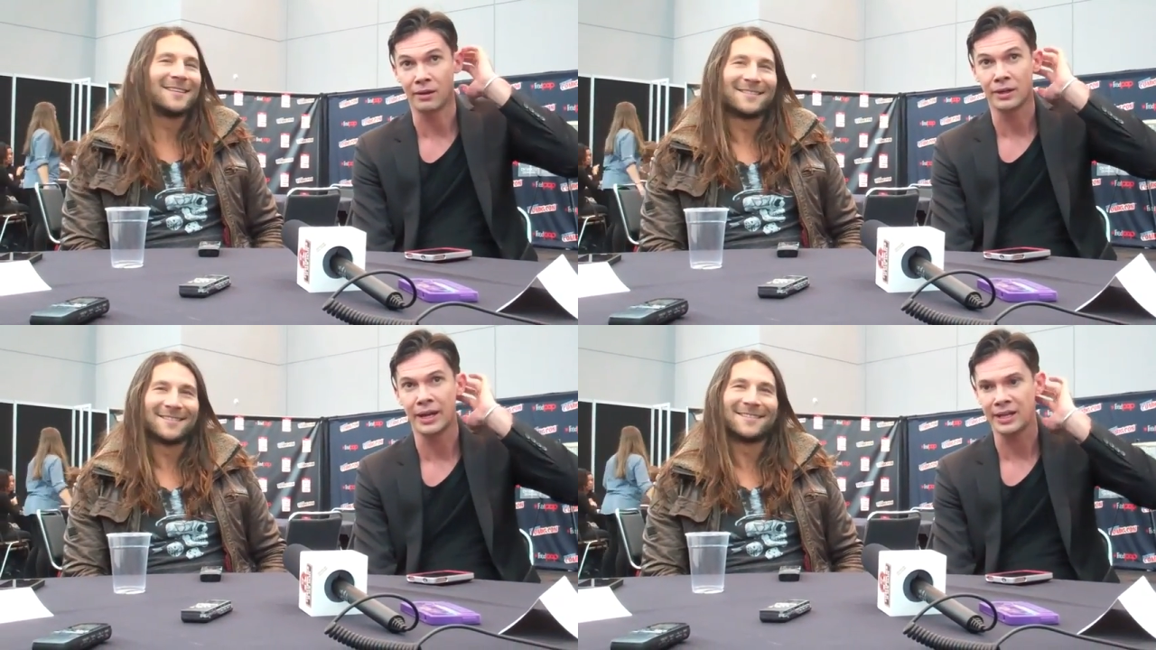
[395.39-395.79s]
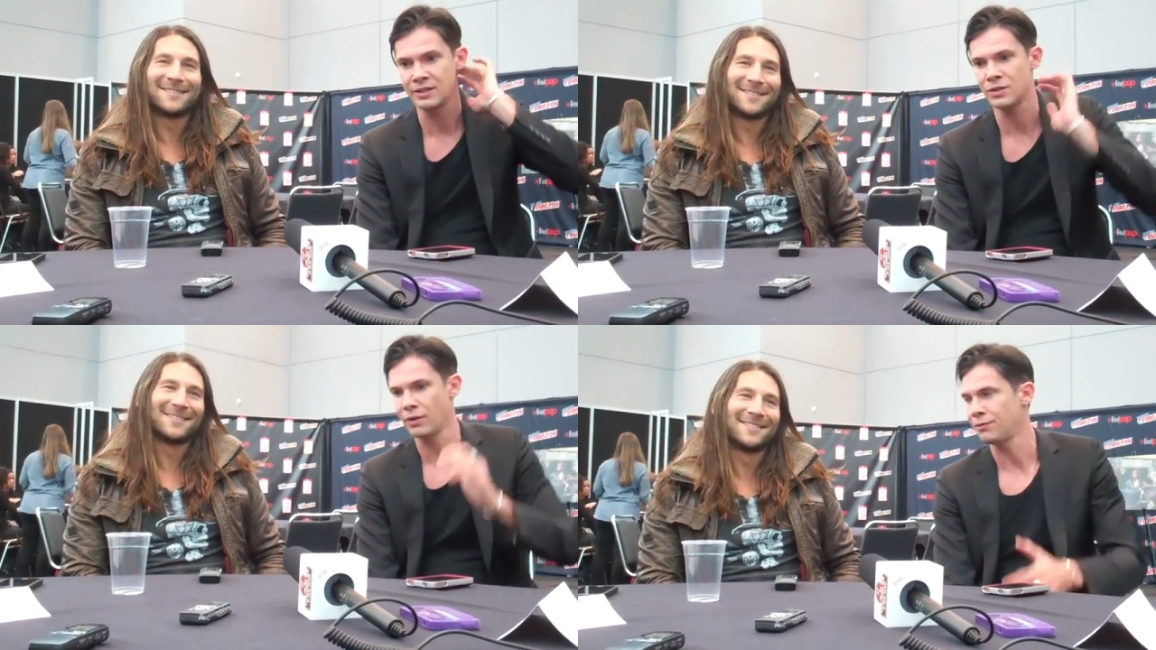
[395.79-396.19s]
Speaker 1: Like he's
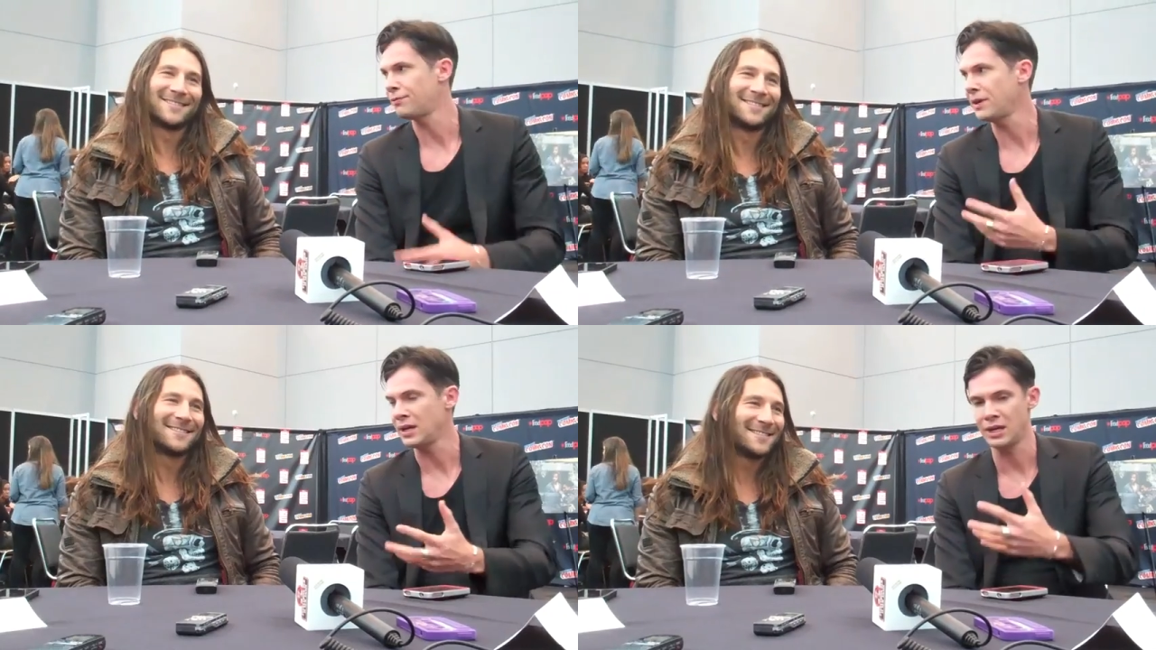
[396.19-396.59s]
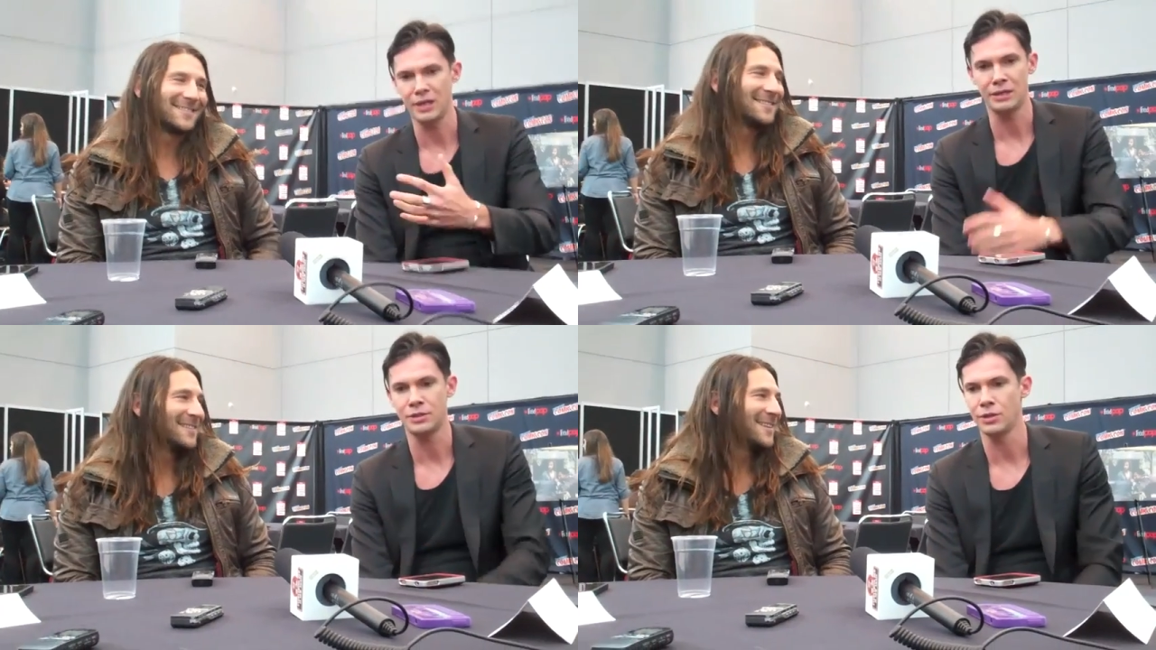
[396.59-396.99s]
on a field, oh,
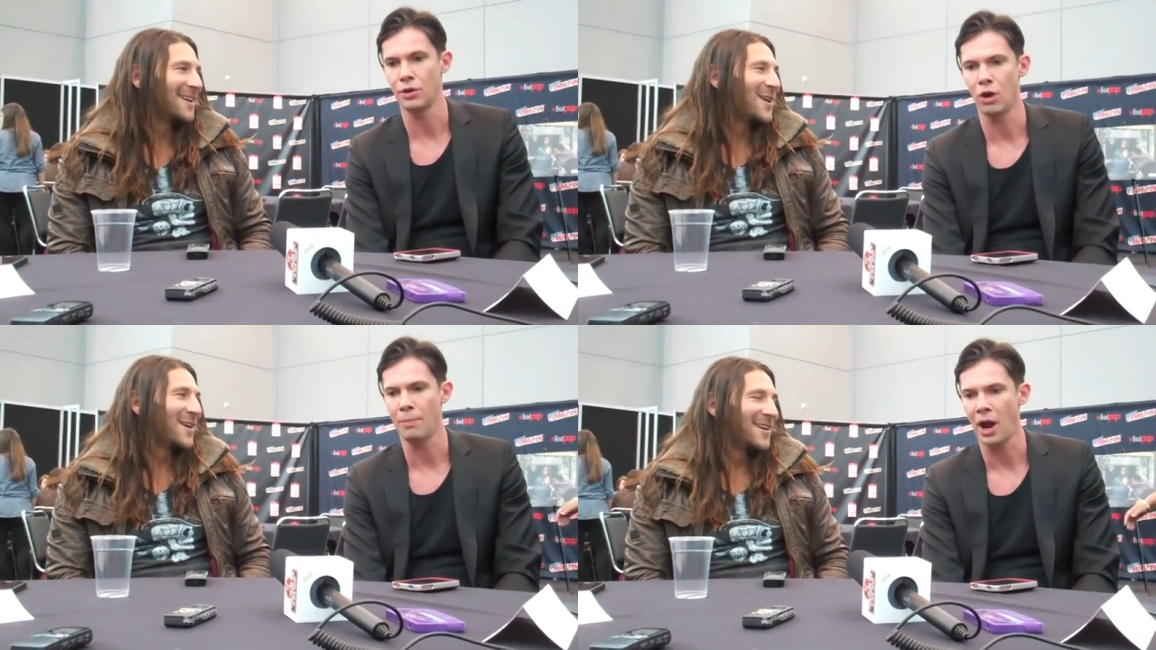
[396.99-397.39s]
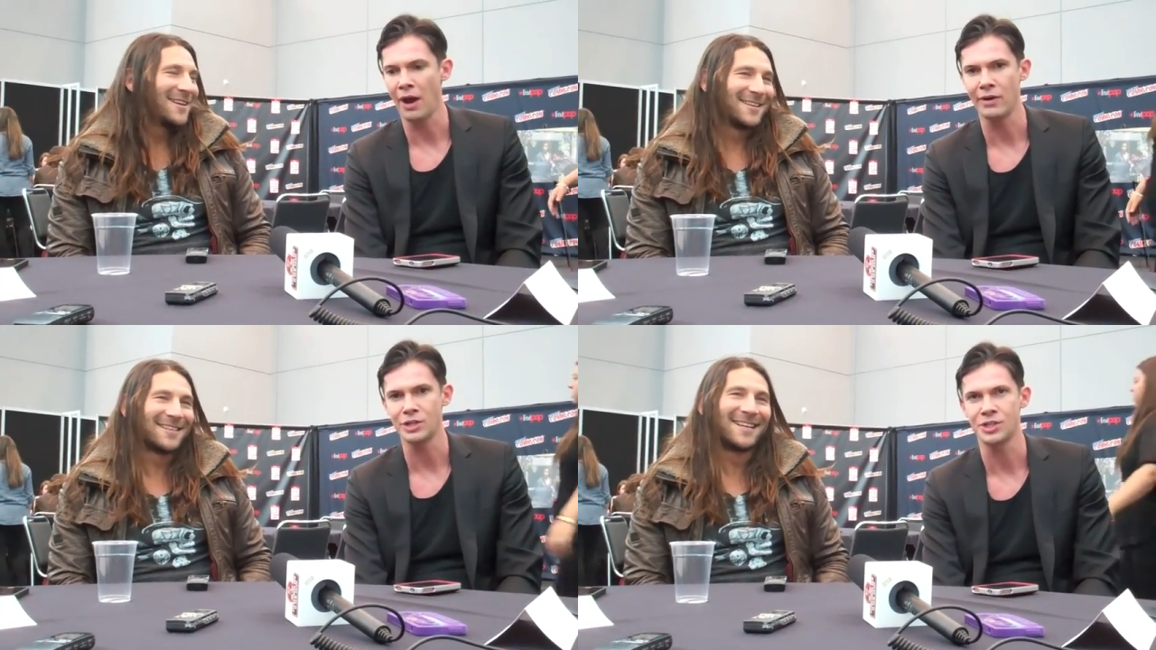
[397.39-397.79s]
yeah. you know,
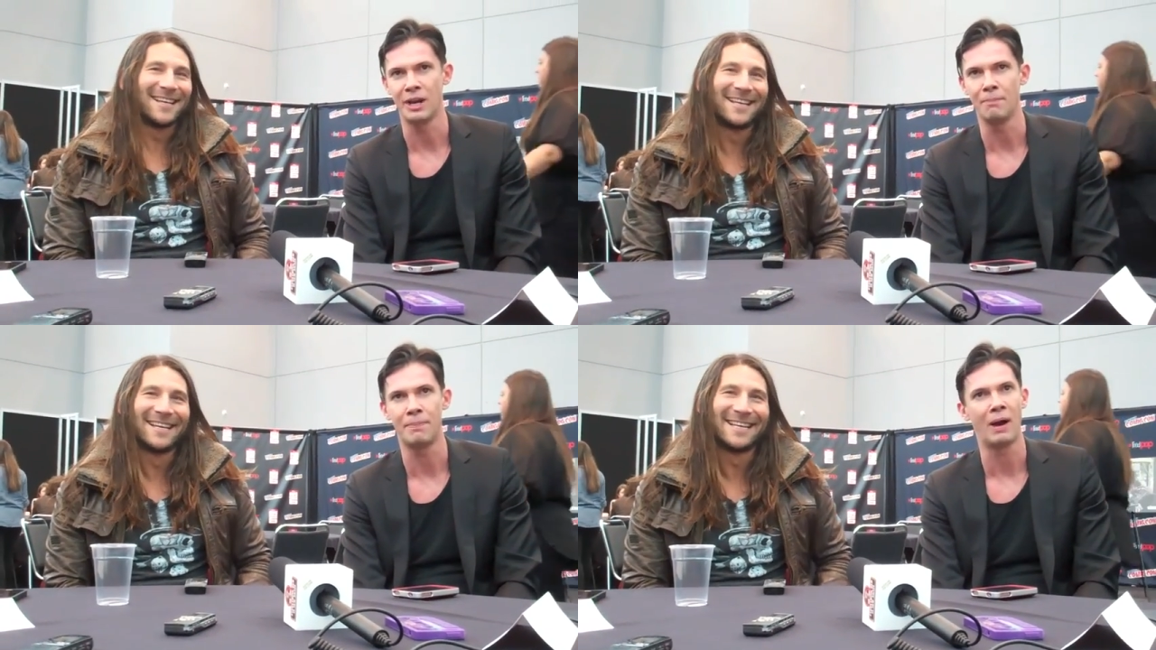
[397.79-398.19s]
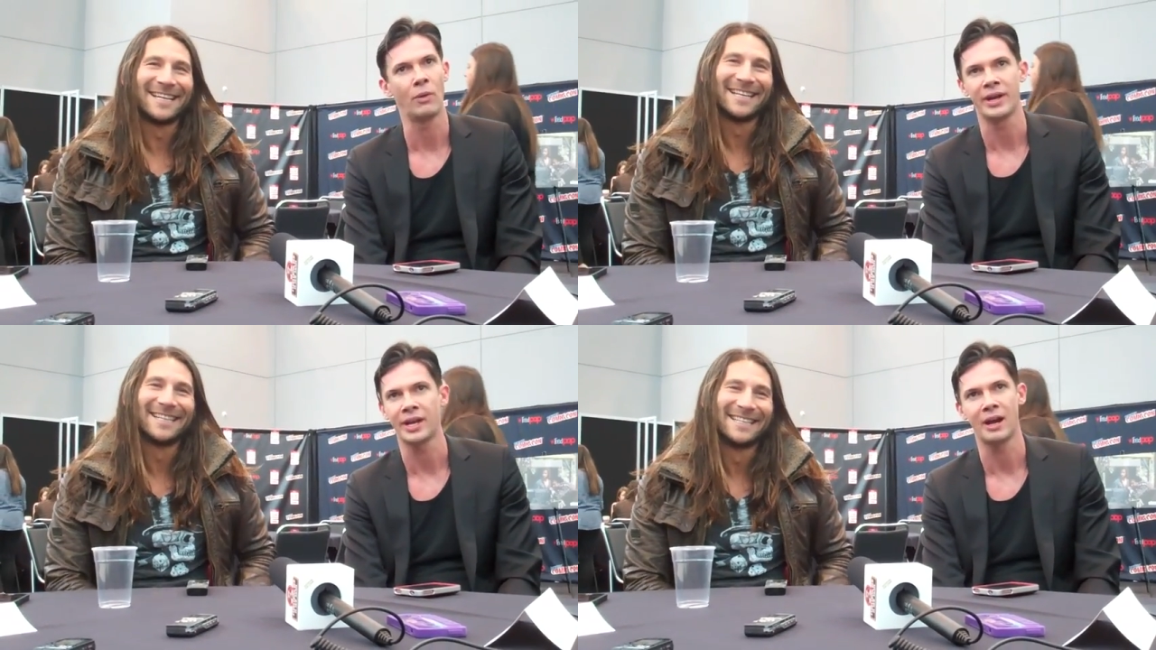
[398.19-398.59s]
pirate ship, but when
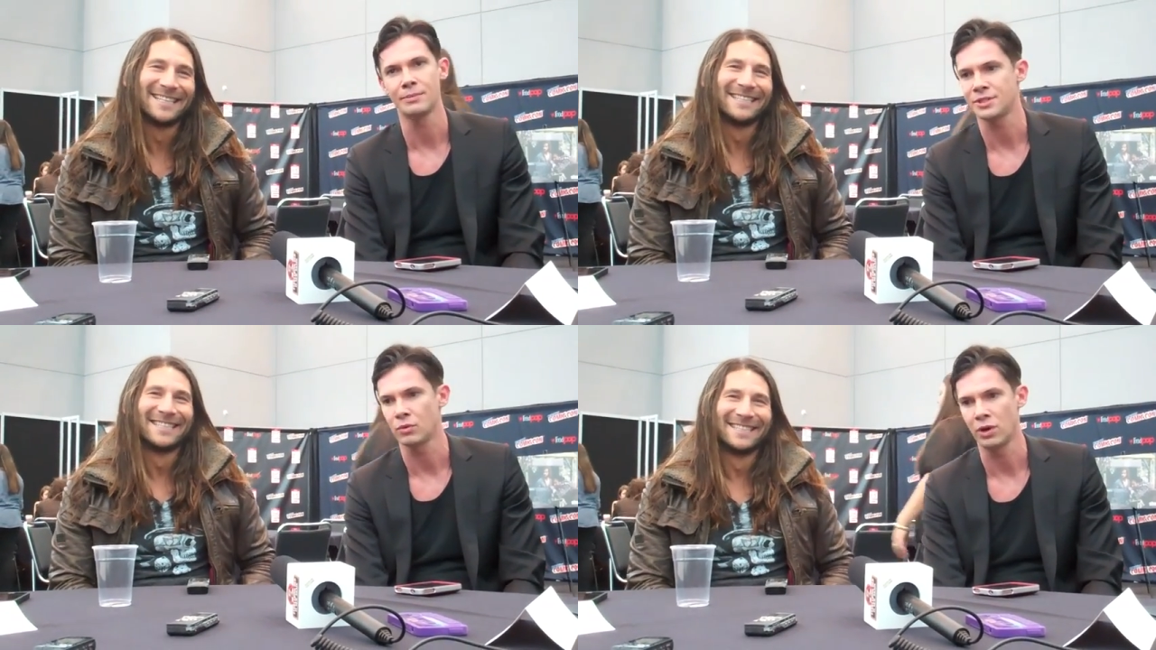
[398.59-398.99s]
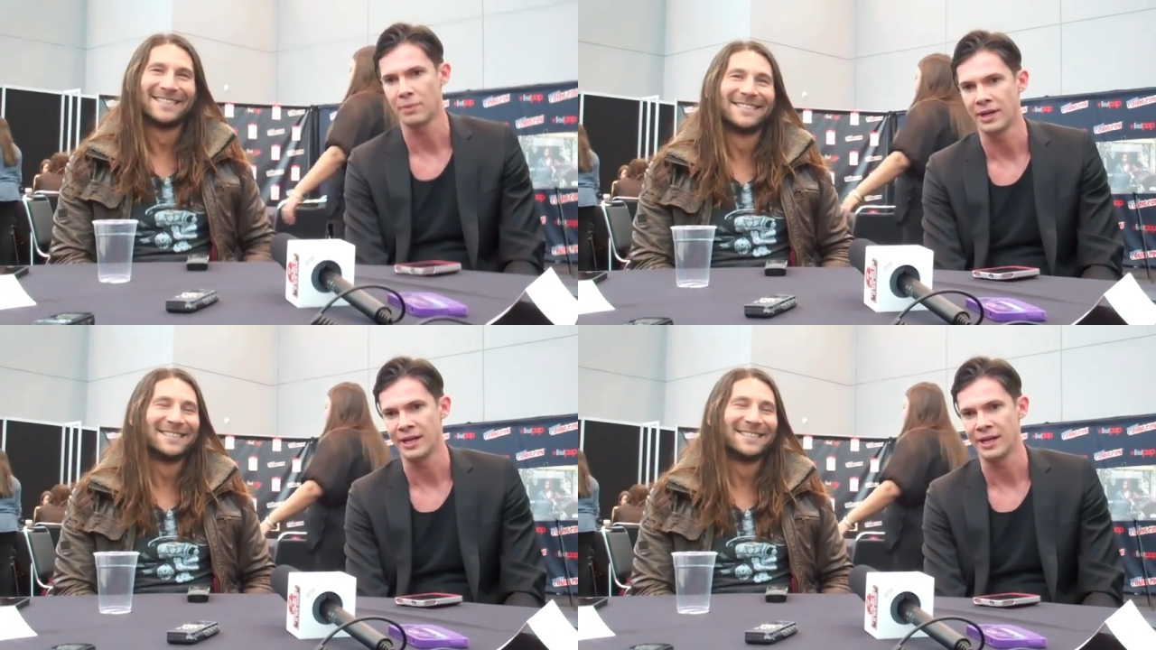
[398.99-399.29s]
it comes to women,